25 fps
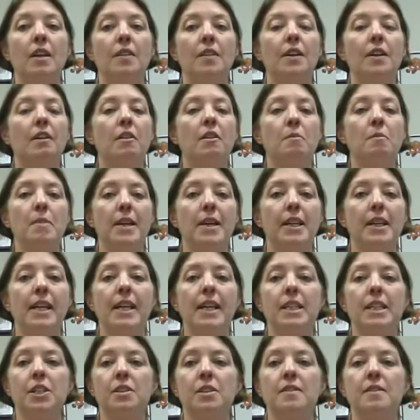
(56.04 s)
There are
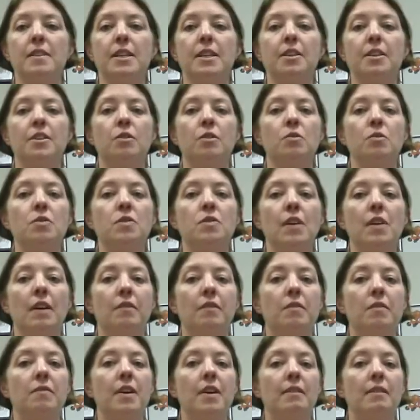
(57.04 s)
medications that are known to have
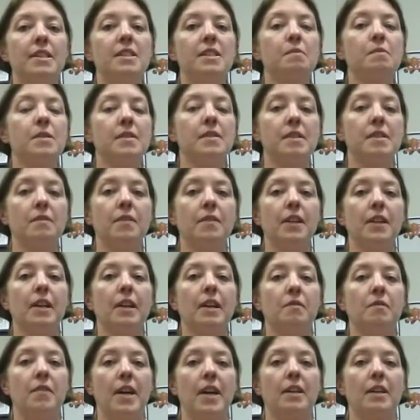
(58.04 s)
a very specific
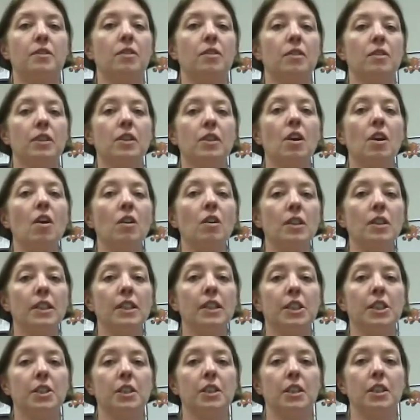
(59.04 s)
effect on
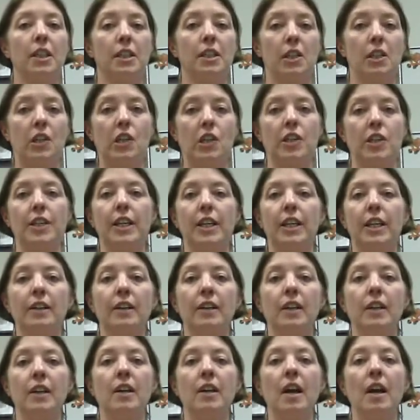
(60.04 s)
cognition and
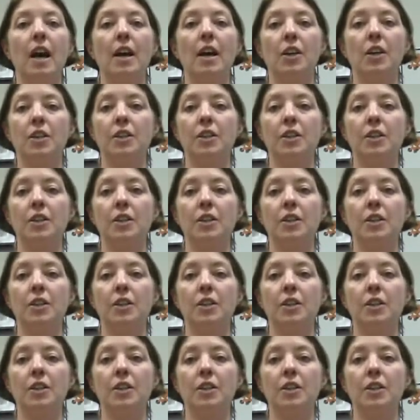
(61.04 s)
learning, a